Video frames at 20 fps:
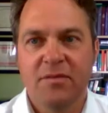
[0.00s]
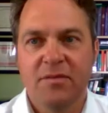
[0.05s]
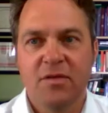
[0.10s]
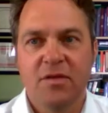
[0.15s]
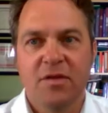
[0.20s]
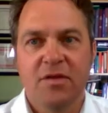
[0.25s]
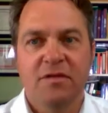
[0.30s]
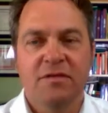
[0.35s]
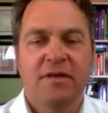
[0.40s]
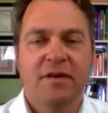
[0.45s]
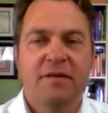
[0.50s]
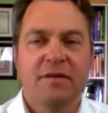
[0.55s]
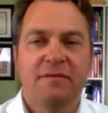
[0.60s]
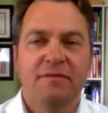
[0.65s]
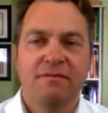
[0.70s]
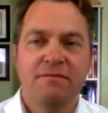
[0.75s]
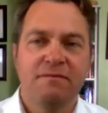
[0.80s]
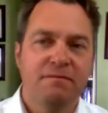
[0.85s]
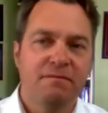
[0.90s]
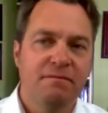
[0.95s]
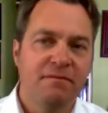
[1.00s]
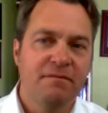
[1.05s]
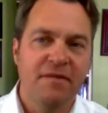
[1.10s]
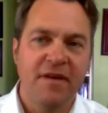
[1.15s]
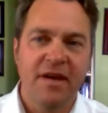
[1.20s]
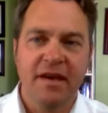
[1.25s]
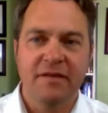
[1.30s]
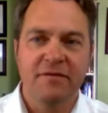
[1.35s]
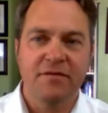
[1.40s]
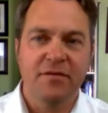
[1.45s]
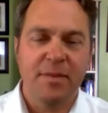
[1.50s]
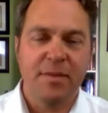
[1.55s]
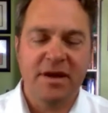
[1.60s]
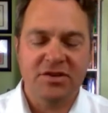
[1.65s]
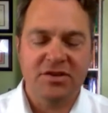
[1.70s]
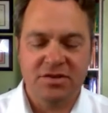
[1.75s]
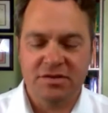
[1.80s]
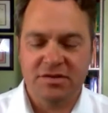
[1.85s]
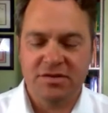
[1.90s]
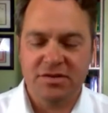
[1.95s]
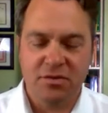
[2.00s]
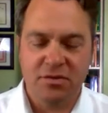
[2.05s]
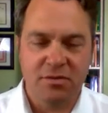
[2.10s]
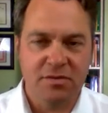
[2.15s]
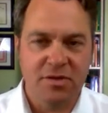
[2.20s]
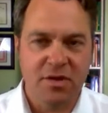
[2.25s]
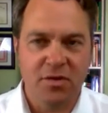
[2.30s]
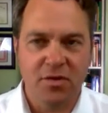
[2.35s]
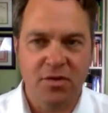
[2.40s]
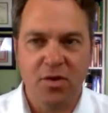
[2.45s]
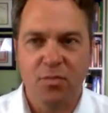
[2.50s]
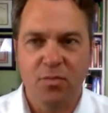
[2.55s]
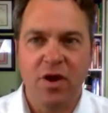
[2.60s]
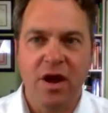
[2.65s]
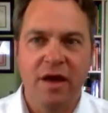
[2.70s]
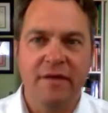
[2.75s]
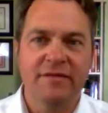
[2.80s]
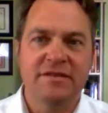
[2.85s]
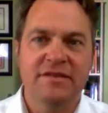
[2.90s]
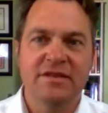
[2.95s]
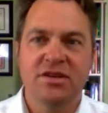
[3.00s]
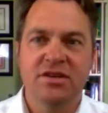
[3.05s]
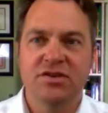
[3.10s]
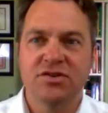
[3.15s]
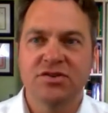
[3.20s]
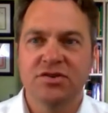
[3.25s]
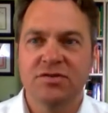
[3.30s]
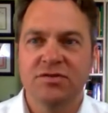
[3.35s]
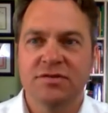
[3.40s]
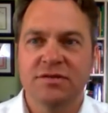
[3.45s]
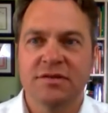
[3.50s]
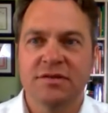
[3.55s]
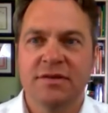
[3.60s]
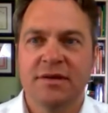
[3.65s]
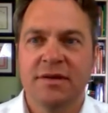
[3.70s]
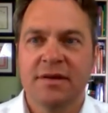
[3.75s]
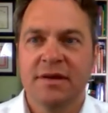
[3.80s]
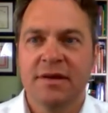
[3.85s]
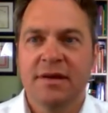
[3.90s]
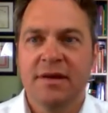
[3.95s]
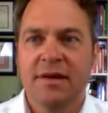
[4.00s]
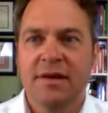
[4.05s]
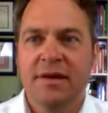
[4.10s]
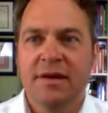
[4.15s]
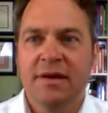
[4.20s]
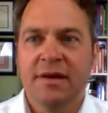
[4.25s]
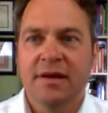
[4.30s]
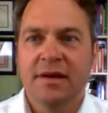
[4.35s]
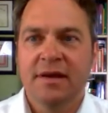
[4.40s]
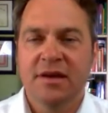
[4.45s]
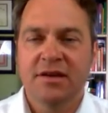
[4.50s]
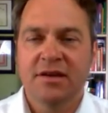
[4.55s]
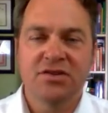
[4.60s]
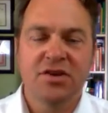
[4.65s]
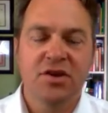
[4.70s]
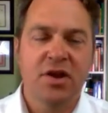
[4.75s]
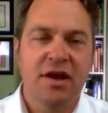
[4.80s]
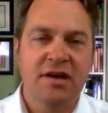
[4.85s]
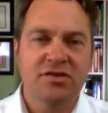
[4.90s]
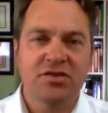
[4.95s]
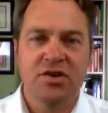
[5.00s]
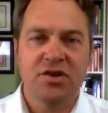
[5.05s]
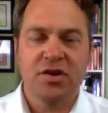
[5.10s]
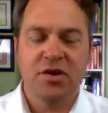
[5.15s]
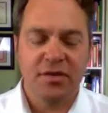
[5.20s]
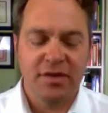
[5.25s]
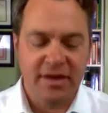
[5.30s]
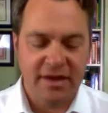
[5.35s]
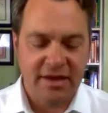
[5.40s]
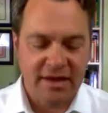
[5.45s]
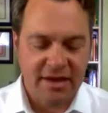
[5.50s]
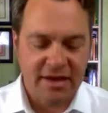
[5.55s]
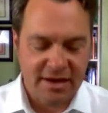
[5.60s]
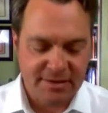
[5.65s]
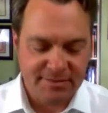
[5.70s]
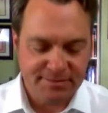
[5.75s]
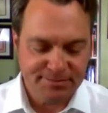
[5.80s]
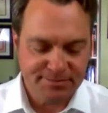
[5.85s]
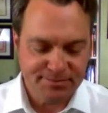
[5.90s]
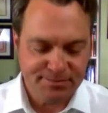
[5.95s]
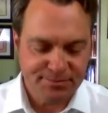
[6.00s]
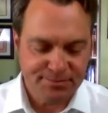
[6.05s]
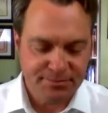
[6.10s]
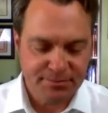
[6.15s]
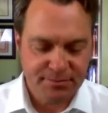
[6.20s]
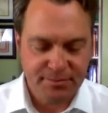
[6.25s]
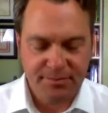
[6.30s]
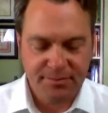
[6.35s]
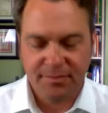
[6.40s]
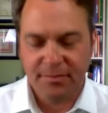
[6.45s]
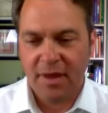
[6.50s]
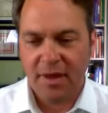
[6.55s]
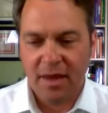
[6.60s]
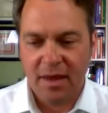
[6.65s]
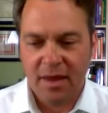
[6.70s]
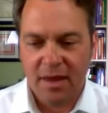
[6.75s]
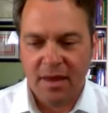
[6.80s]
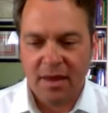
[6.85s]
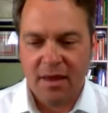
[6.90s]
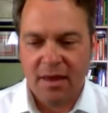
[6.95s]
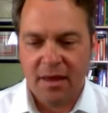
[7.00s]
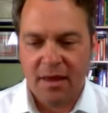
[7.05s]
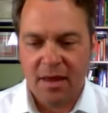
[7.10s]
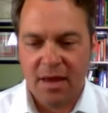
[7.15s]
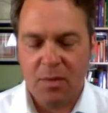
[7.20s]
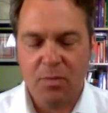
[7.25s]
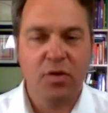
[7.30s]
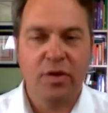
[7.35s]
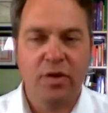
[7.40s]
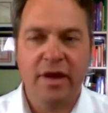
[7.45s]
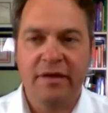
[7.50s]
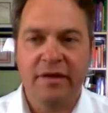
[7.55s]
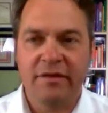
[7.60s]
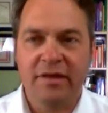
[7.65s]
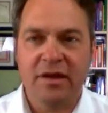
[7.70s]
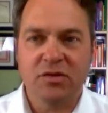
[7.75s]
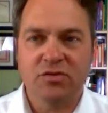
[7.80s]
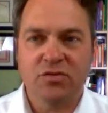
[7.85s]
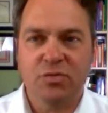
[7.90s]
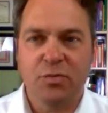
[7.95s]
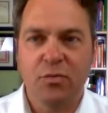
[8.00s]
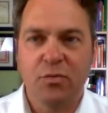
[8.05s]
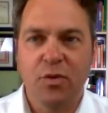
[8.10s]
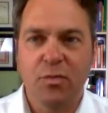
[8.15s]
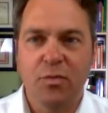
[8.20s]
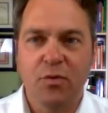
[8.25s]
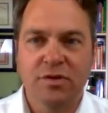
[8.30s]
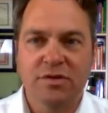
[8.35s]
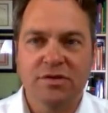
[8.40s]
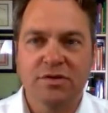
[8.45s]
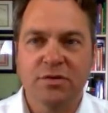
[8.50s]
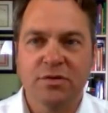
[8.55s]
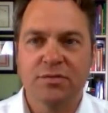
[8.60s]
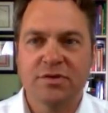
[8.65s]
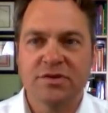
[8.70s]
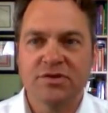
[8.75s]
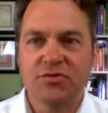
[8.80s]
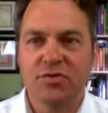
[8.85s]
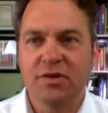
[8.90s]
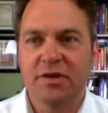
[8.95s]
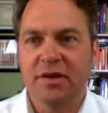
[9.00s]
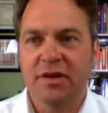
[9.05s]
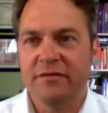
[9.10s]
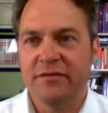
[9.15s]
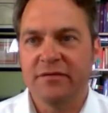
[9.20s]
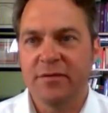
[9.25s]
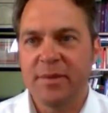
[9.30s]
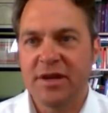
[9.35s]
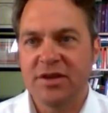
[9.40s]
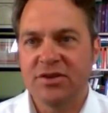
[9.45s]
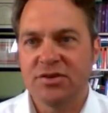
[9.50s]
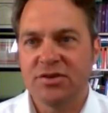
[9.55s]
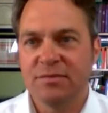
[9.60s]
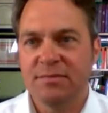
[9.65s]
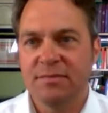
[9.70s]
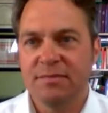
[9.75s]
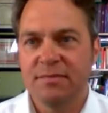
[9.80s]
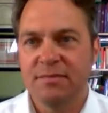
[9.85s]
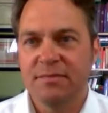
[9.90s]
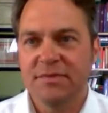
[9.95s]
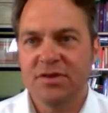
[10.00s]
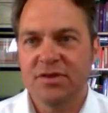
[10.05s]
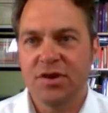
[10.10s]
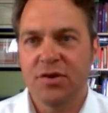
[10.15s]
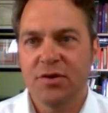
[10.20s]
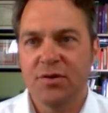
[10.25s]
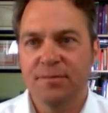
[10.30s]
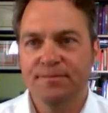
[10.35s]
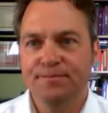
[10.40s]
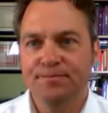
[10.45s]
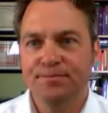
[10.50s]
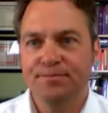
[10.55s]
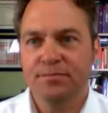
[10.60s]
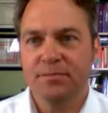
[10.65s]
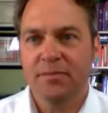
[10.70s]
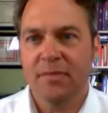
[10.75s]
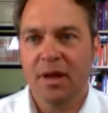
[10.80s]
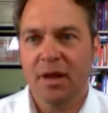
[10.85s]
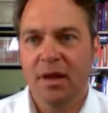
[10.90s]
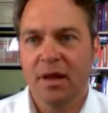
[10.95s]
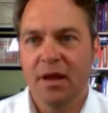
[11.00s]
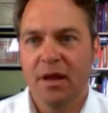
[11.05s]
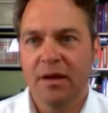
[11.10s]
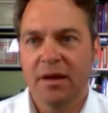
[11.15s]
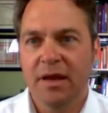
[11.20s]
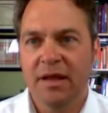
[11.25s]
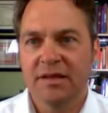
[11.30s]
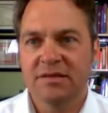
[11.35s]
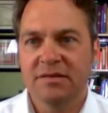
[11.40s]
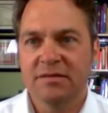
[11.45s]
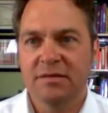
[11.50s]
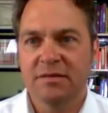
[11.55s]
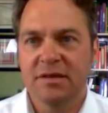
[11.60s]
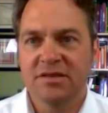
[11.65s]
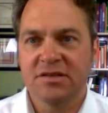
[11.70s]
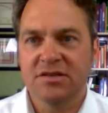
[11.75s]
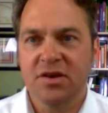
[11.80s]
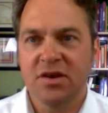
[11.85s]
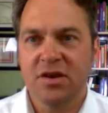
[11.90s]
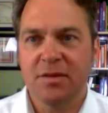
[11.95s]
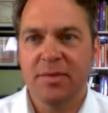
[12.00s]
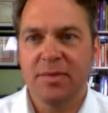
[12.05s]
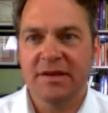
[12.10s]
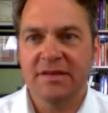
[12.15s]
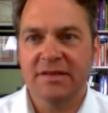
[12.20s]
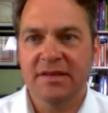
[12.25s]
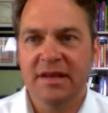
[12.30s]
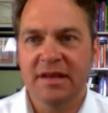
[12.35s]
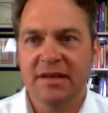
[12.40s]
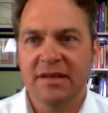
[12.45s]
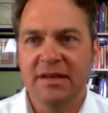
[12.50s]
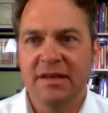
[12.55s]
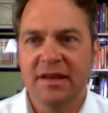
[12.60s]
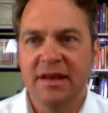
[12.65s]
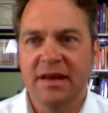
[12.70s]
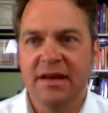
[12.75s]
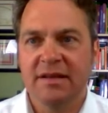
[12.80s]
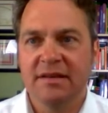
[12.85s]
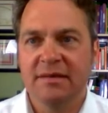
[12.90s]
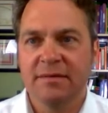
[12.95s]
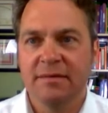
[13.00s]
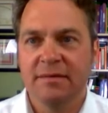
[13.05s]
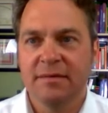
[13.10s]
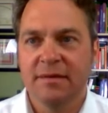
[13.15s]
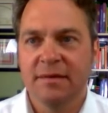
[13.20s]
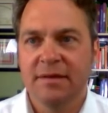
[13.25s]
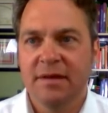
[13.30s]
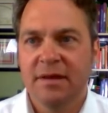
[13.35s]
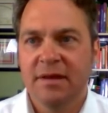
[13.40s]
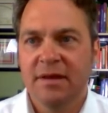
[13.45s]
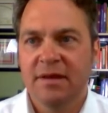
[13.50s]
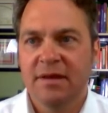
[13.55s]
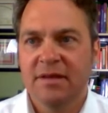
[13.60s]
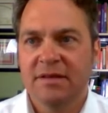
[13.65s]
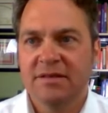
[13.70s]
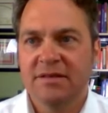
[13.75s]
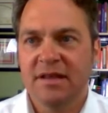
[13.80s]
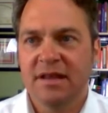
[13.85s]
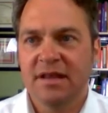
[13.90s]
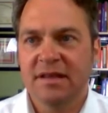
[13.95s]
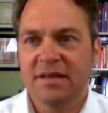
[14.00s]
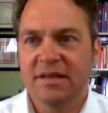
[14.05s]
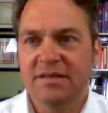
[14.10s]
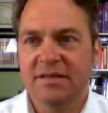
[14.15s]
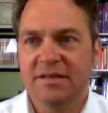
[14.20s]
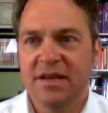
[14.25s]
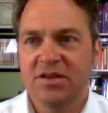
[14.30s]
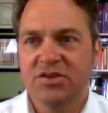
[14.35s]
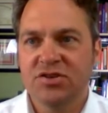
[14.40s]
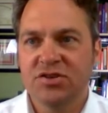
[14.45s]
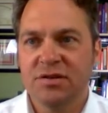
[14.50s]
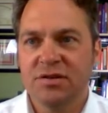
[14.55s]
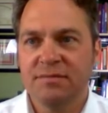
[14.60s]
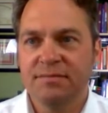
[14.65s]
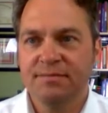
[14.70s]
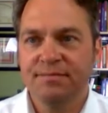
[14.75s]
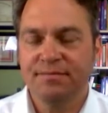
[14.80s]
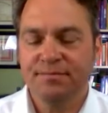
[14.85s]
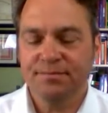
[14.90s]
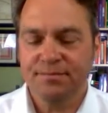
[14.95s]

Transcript: them full of fake information, so there are no privacy issues. Because as you know, the employee everything reports are restricted information. So, okay, let's get started by selecting that. Select the station.